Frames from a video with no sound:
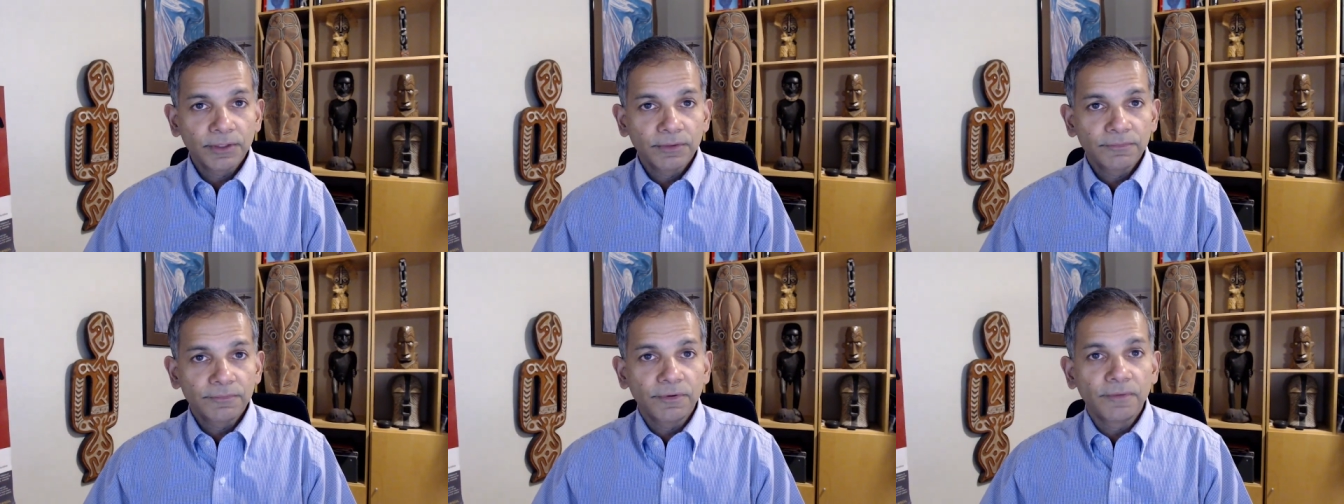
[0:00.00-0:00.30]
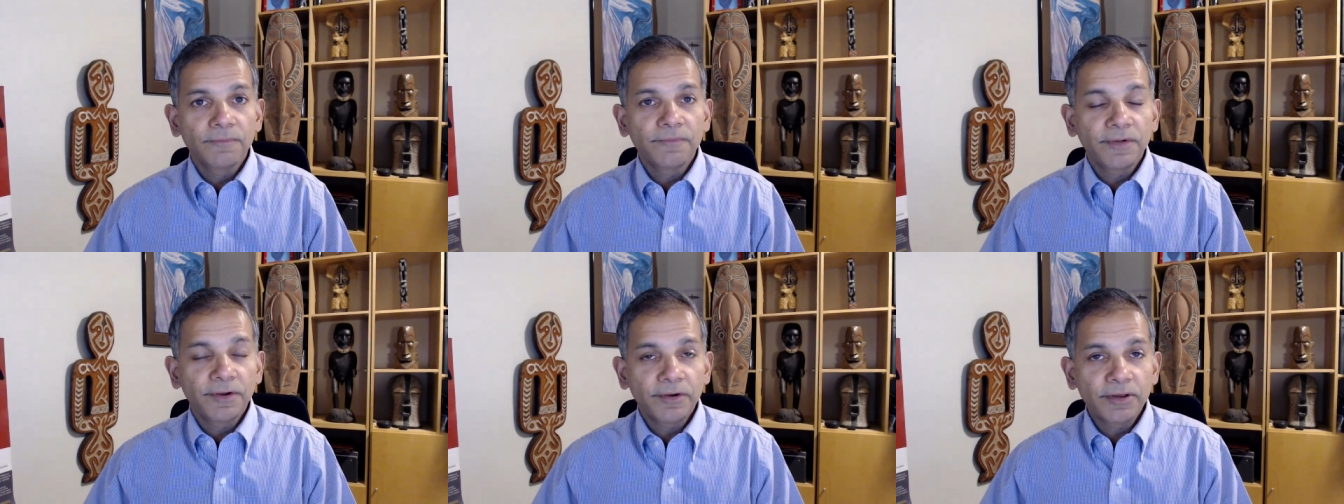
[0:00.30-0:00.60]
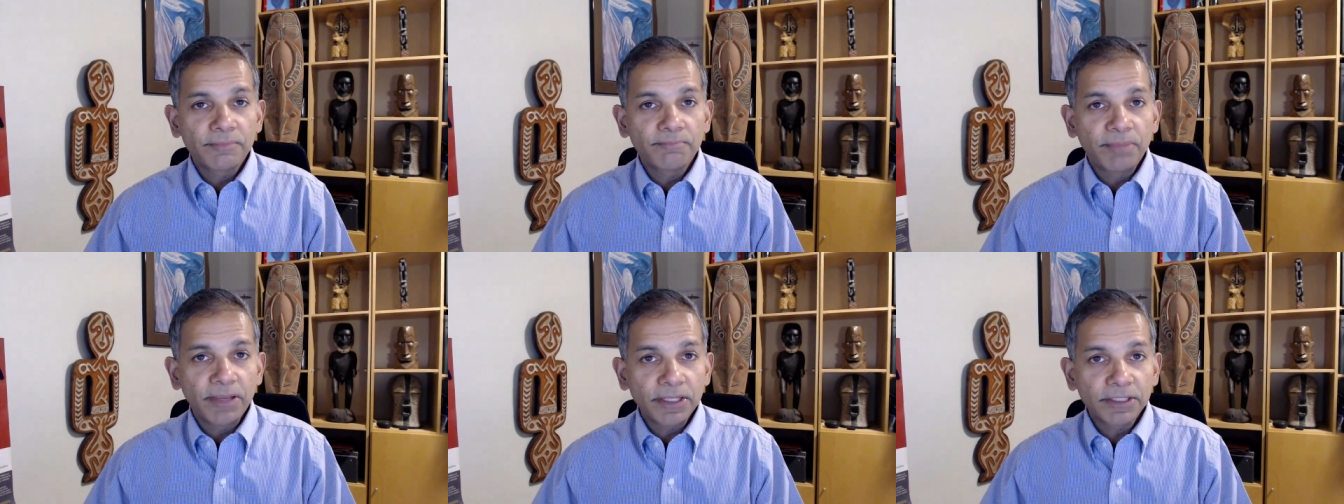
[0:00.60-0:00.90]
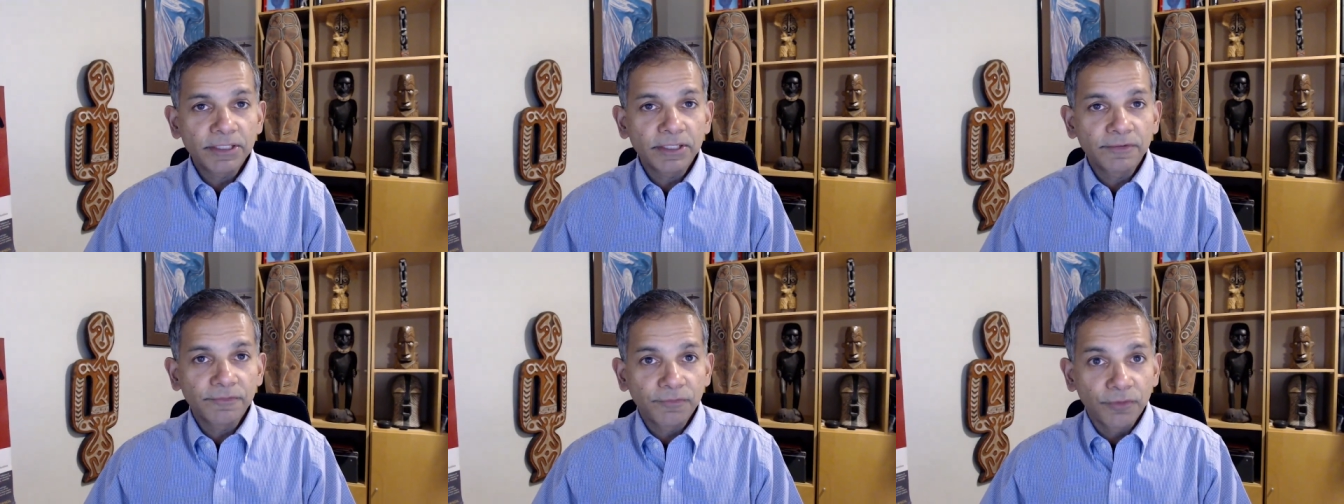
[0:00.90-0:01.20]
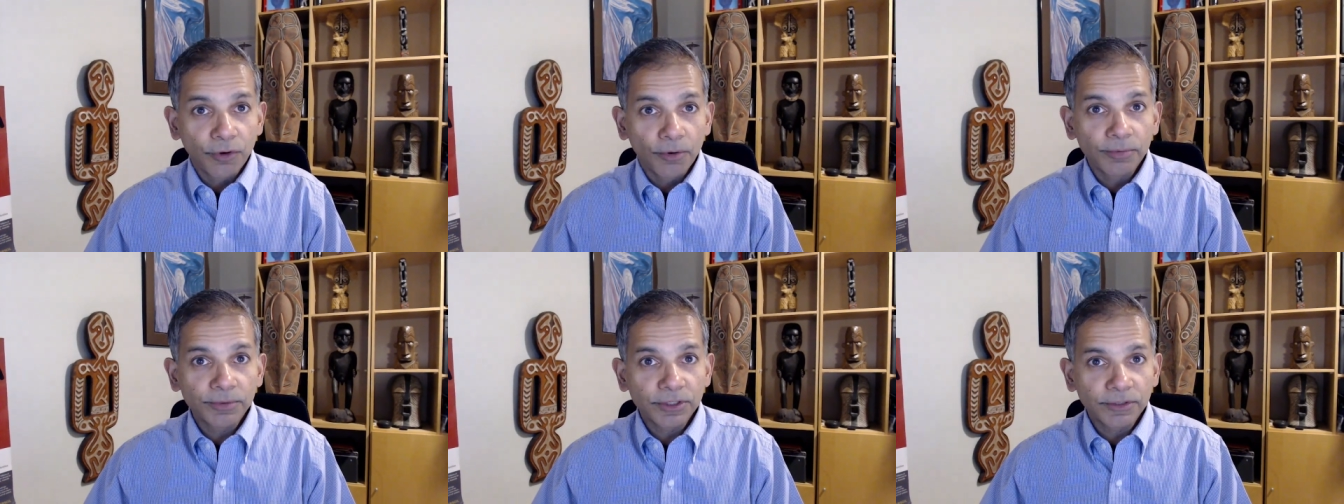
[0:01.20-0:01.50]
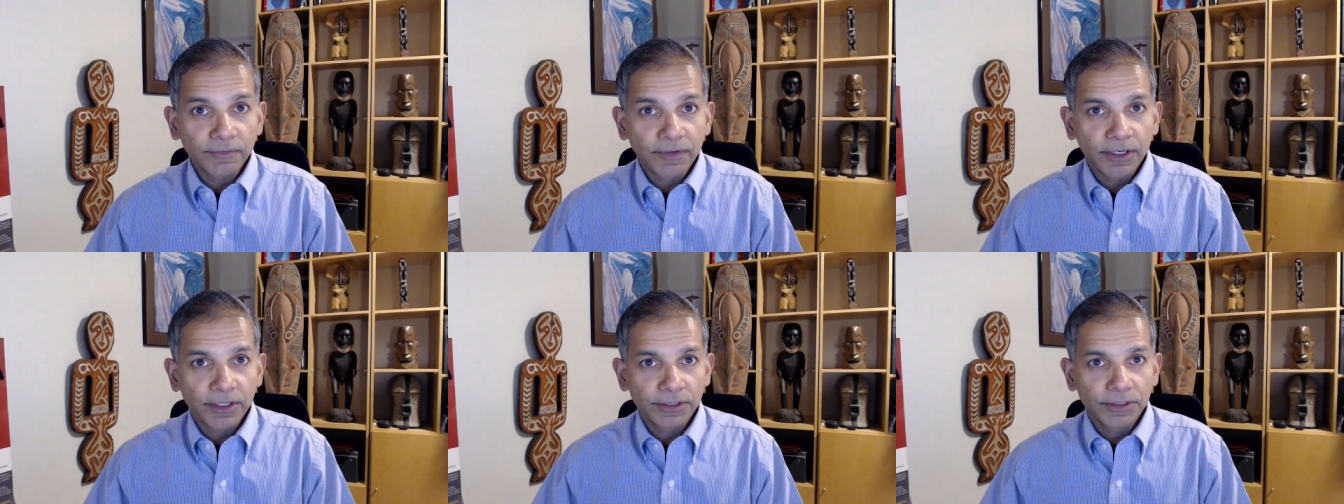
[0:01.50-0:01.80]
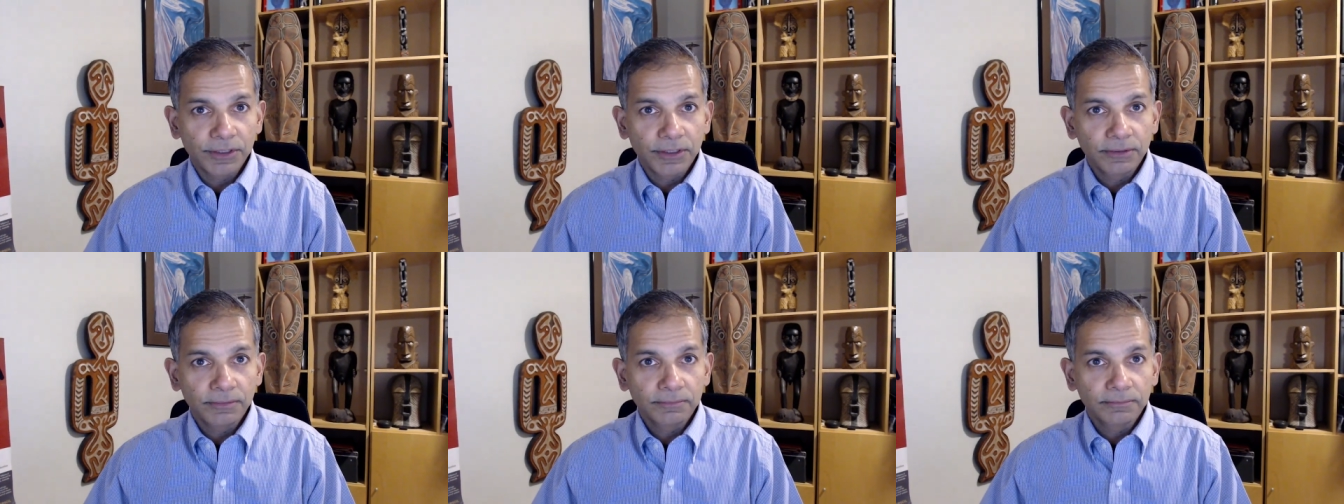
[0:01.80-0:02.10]
from very basic forms of
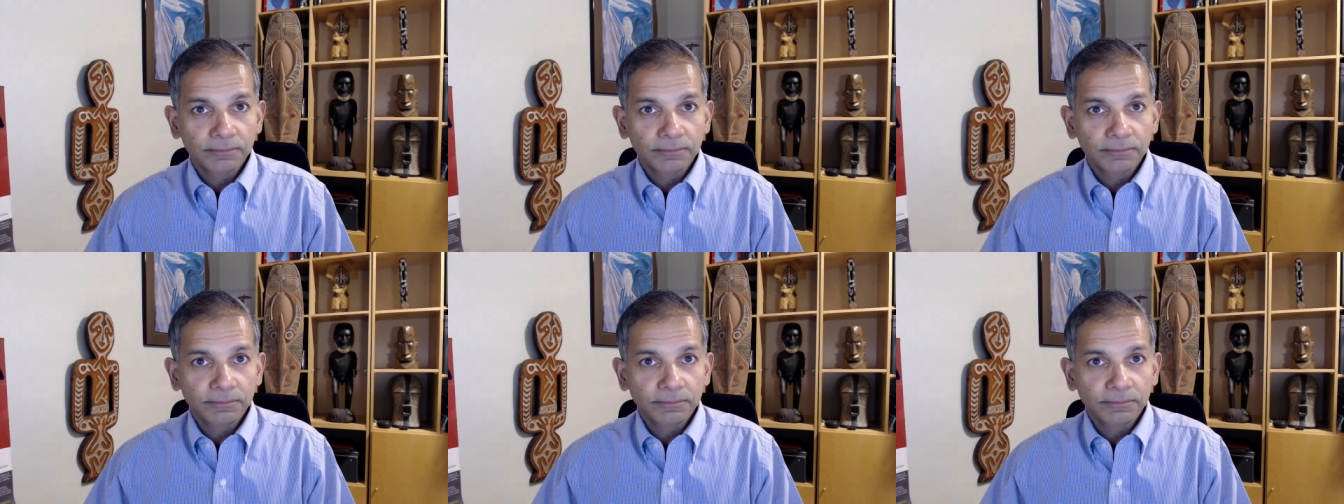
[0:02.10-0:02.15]
energy